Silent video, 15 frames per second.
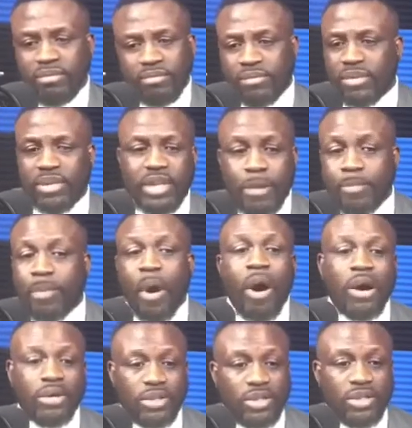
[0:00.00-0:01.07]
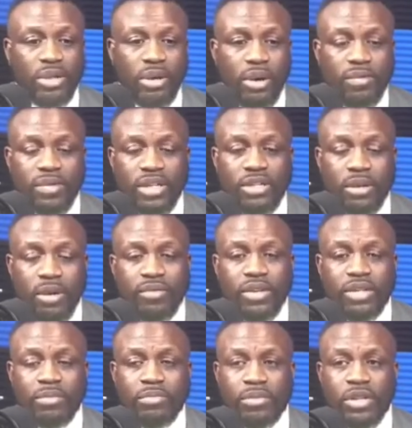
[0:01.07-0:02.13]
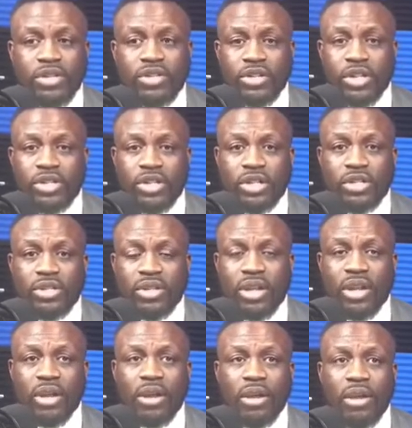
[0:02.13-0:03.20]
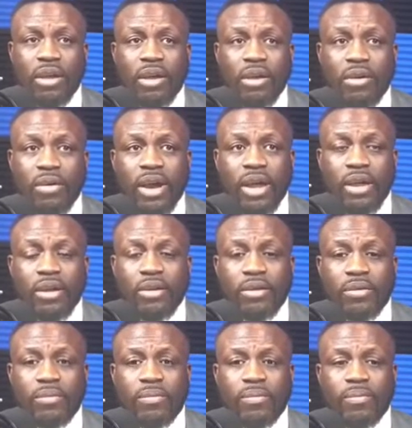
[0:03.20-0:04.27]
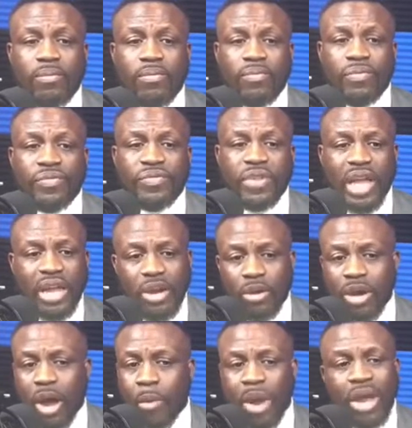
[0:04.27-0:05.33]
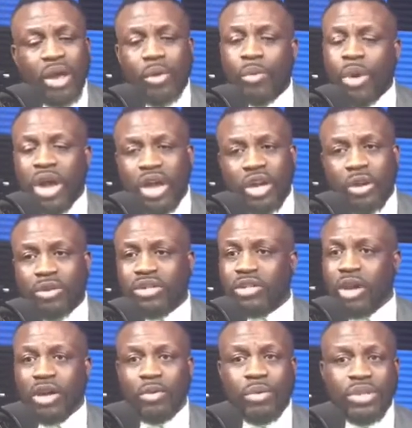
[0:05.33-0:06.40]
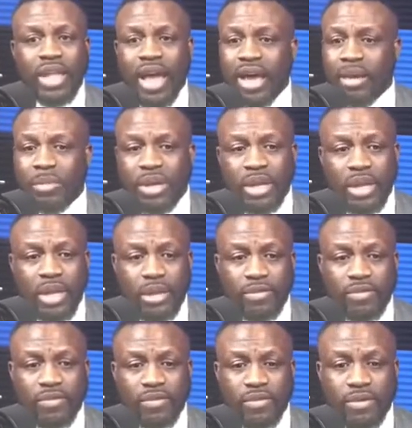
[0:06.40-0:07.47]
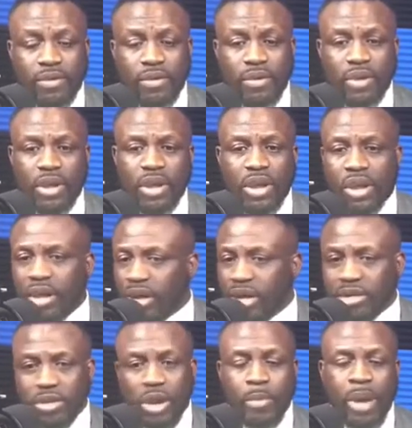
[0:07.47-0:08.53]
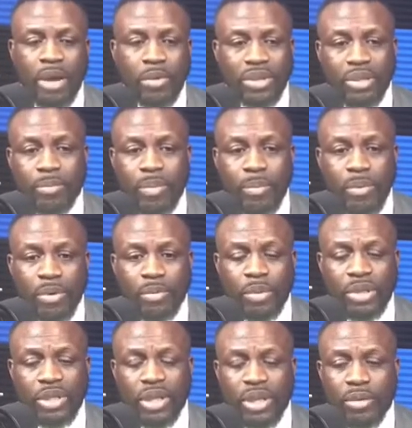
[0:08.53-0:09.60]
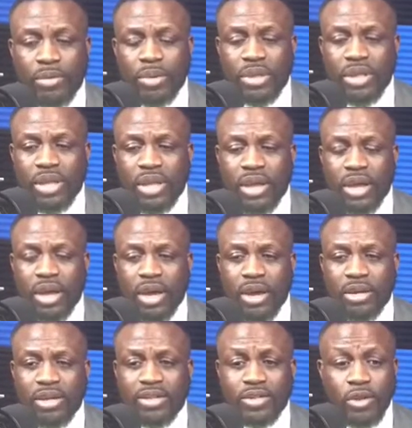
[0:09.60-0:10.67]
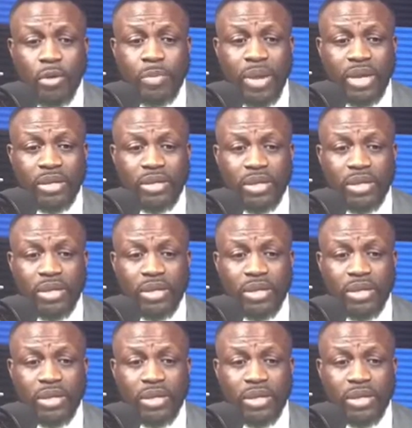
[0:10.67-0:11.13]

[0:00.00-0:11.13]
deep parts of these teachings, right? And where it all started with Adam and Eve, and I talk about it with the serpent.